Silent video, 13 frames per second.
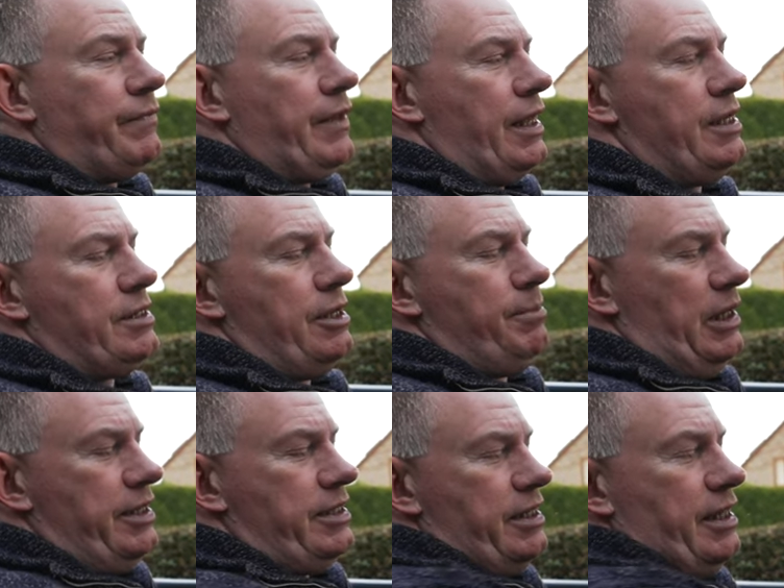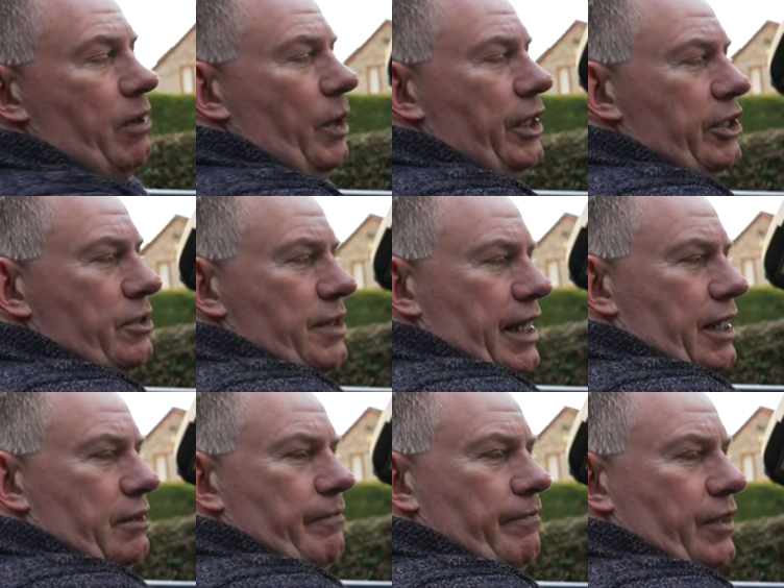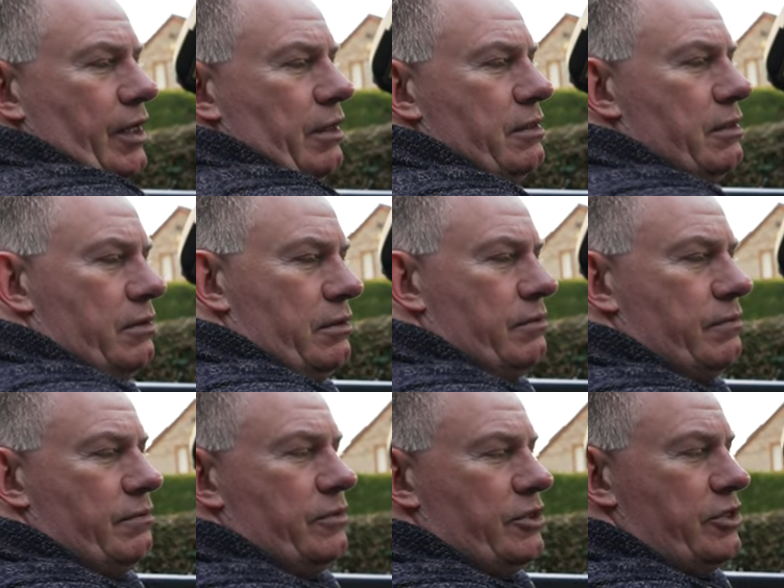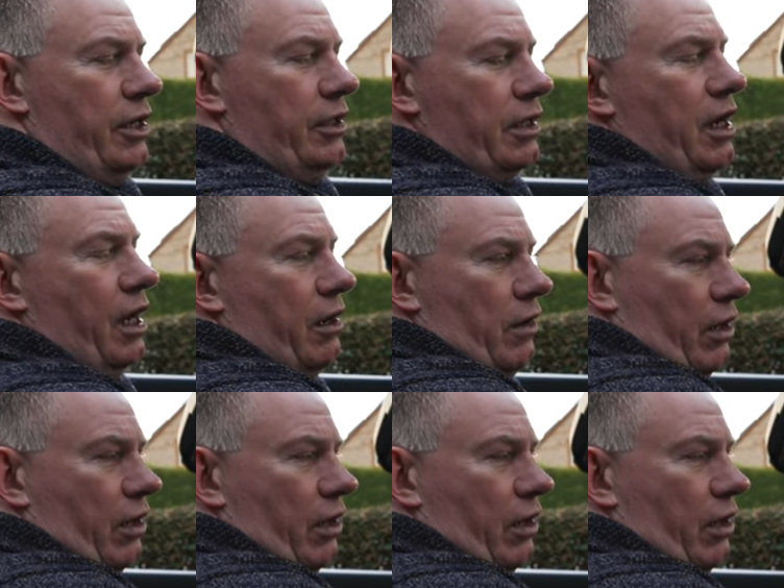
is the ability that when you then turn the car